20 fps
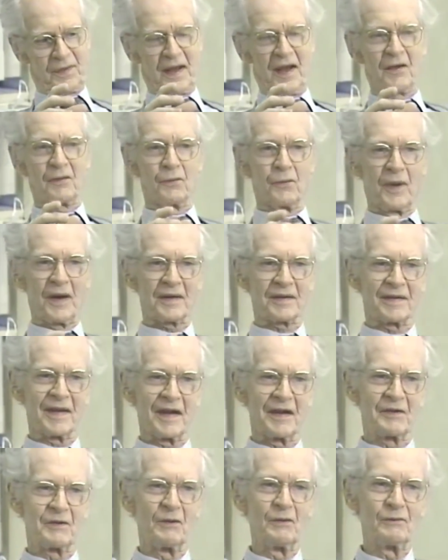then what
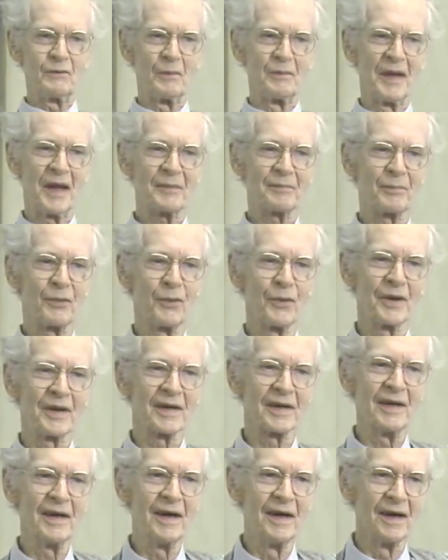they do from that point
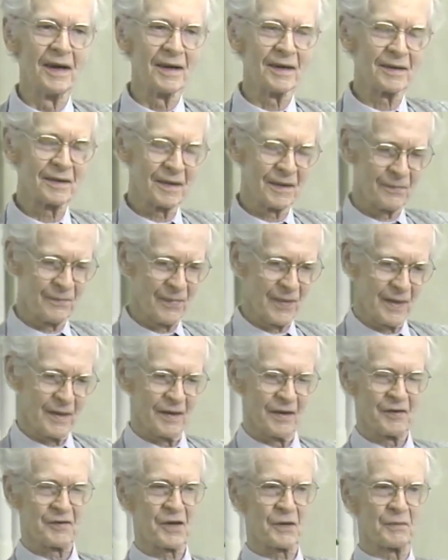on
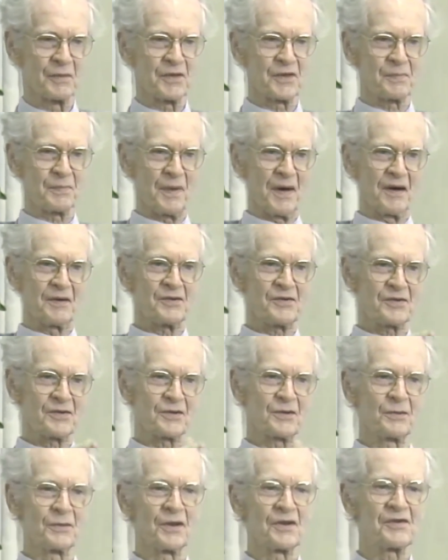is a response
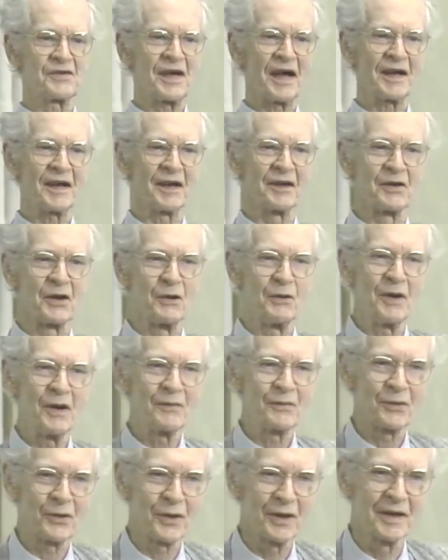to the setting you
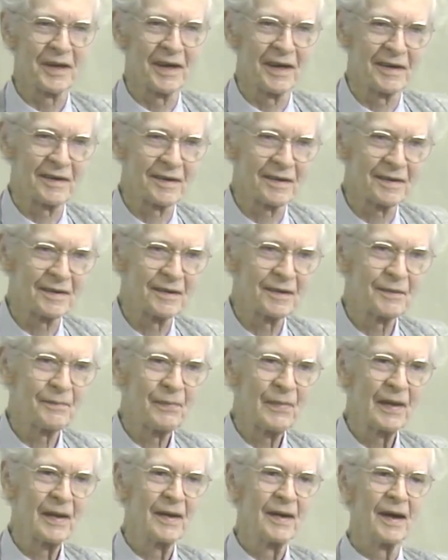have created
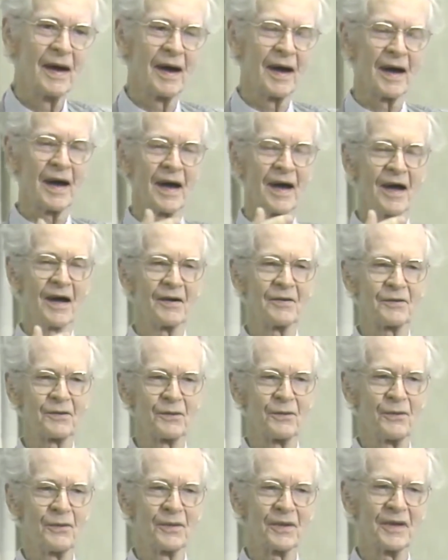and
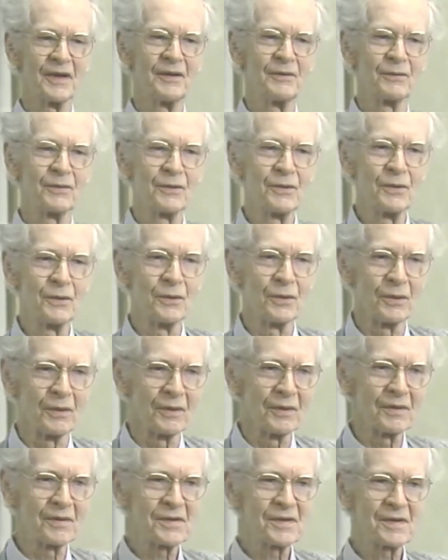to the
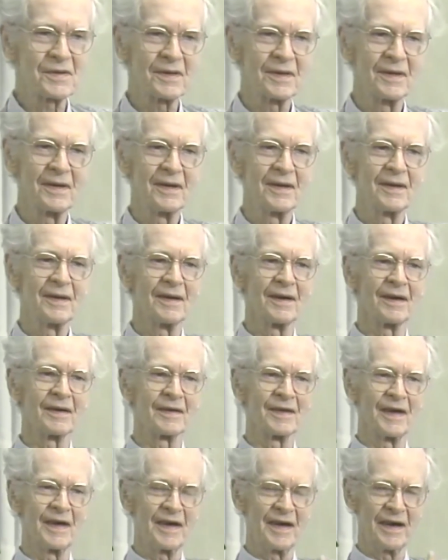rules
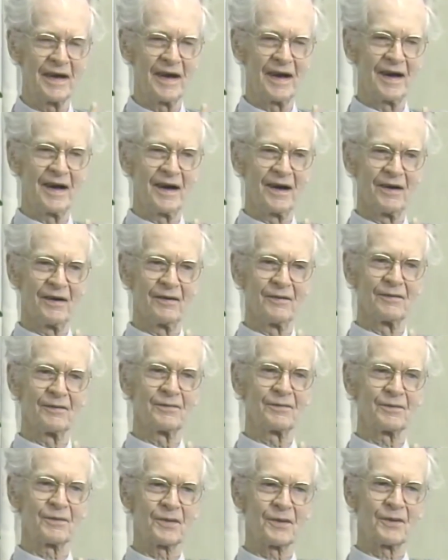they have
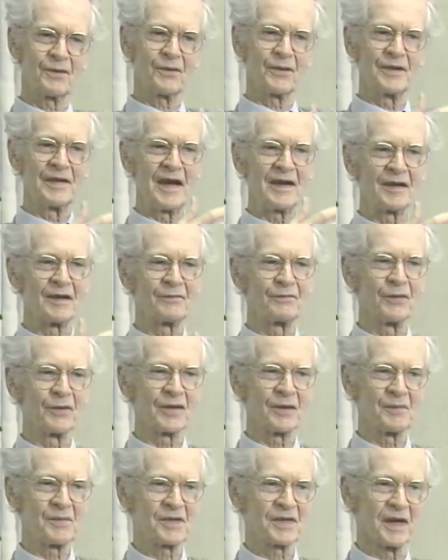created for
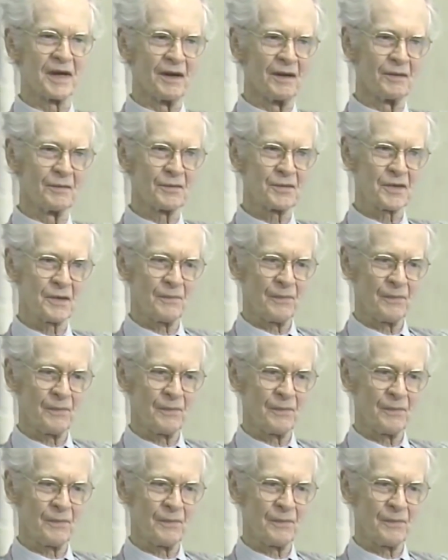themselves.